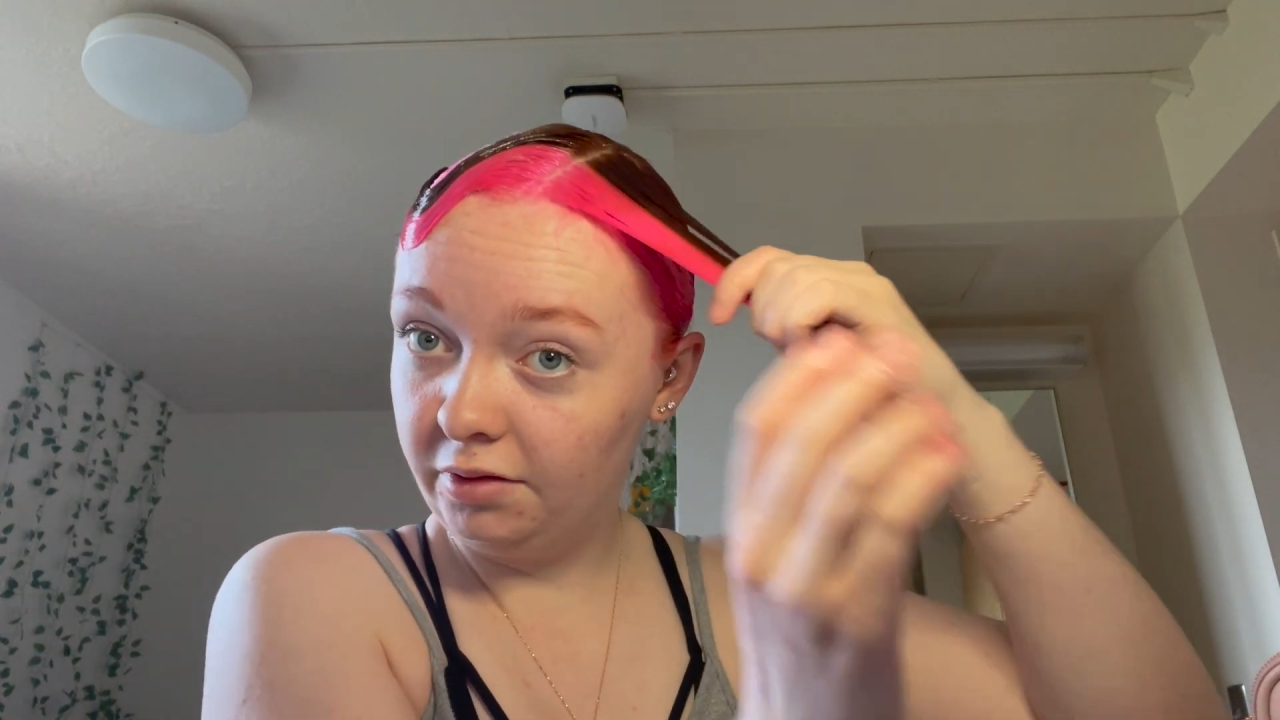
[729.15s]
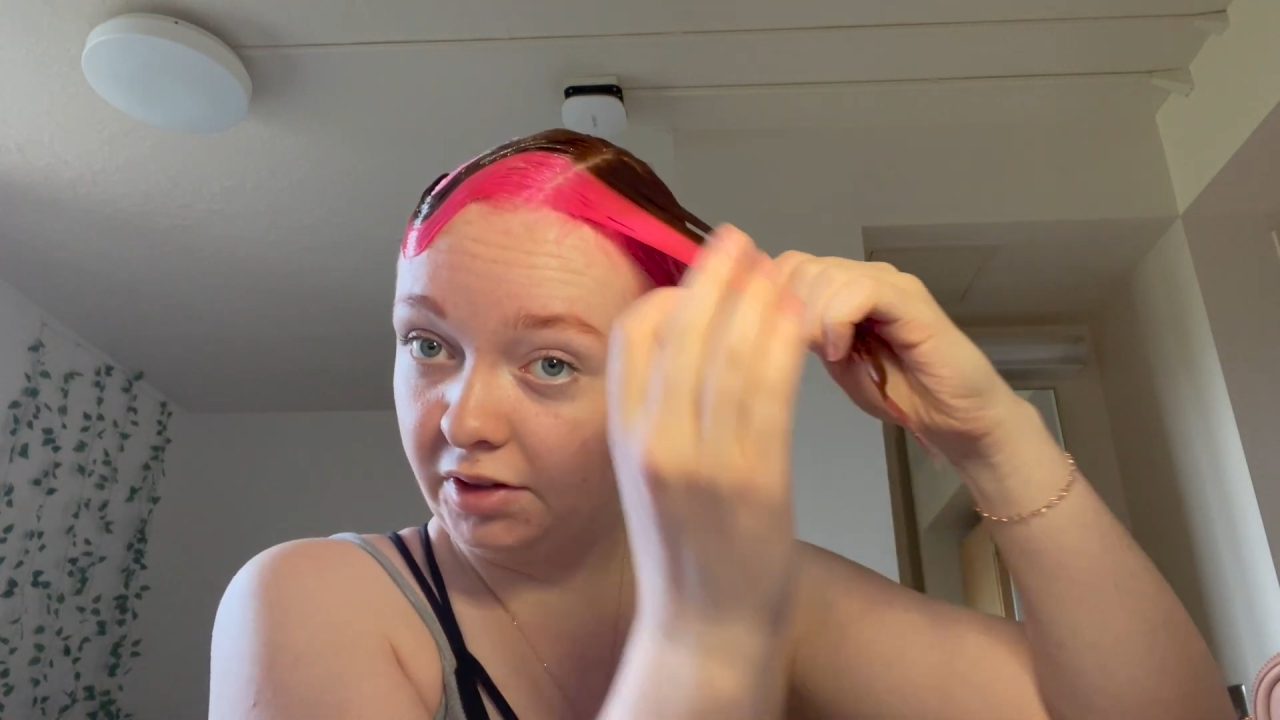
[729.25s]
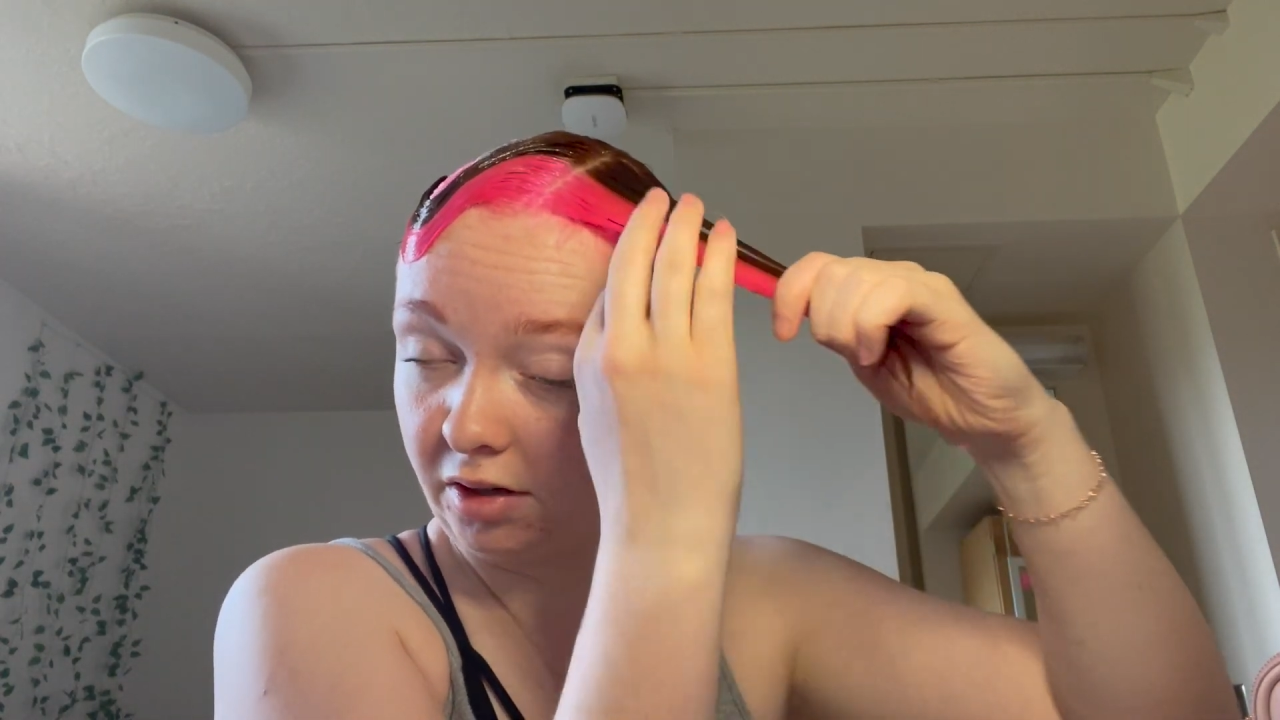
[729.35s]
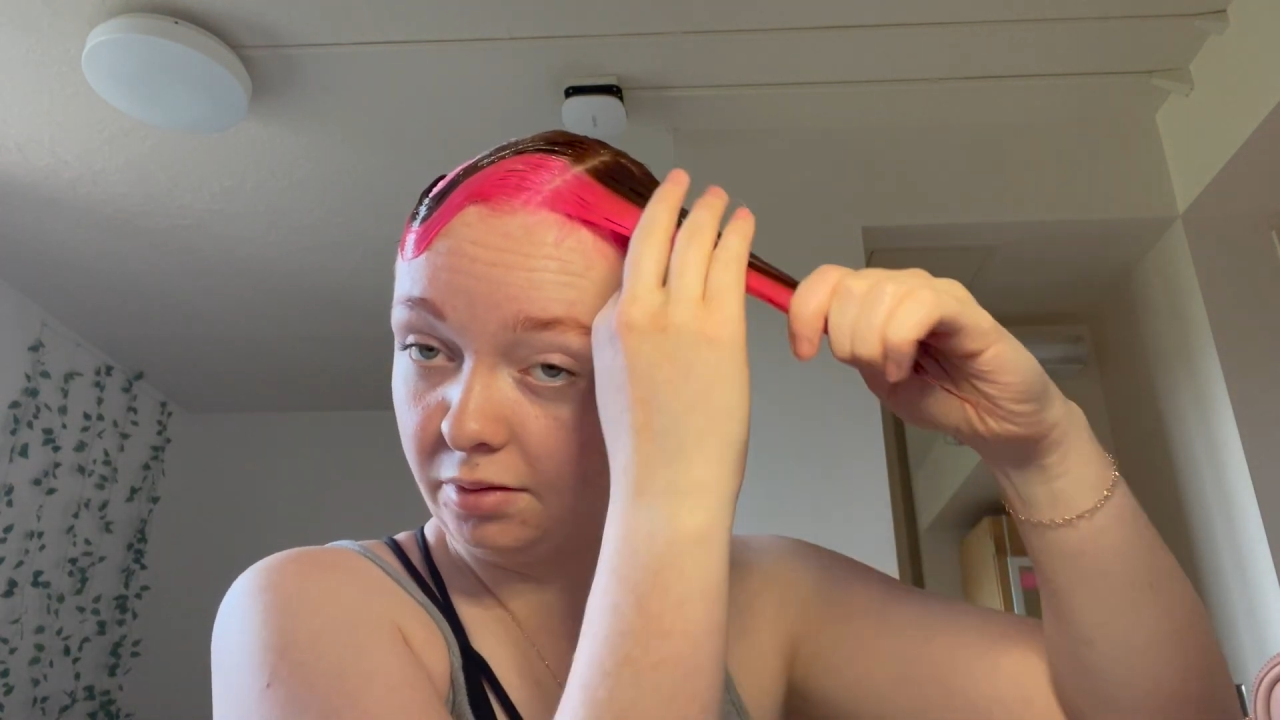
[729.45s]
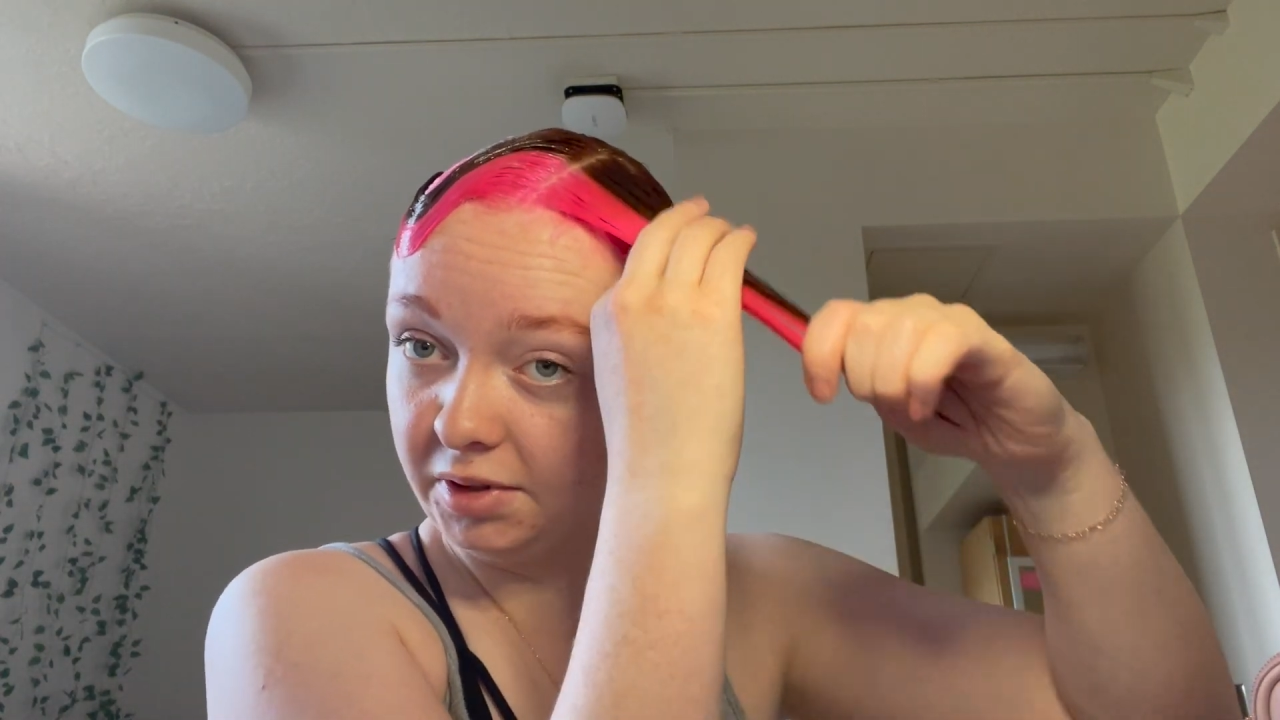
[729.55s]
if a
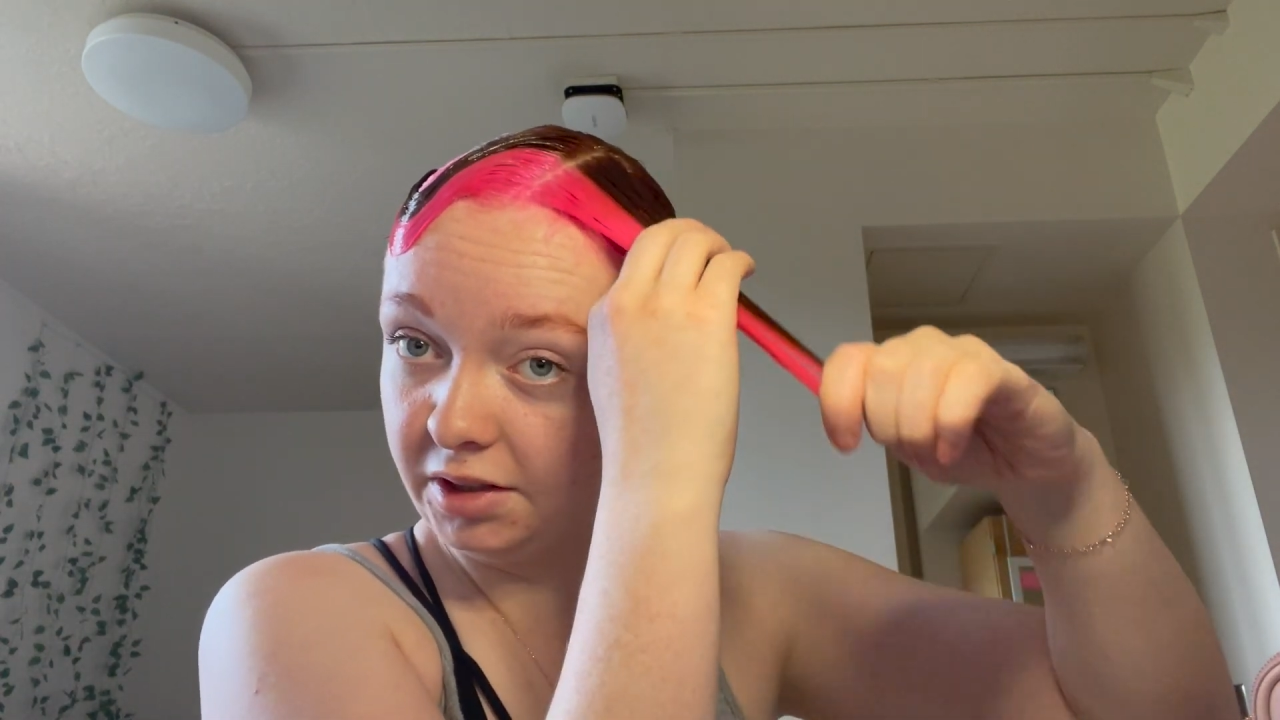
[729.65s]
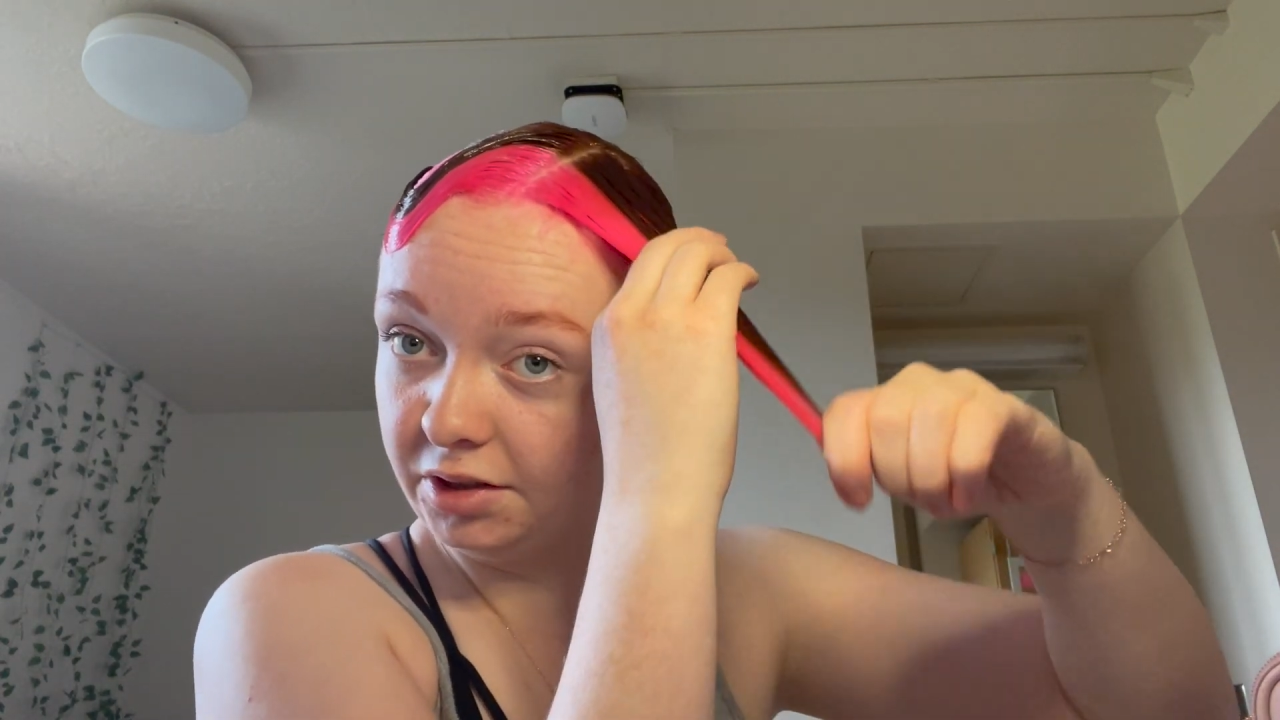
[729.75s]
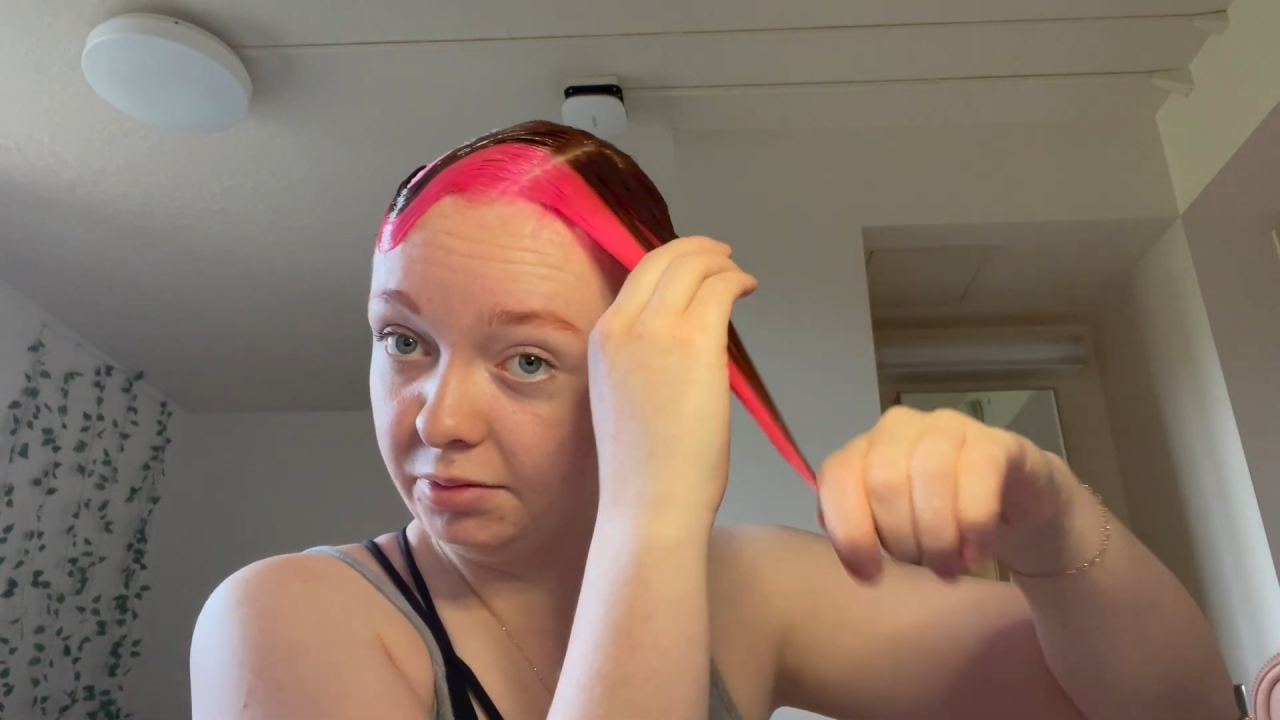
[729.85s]
competition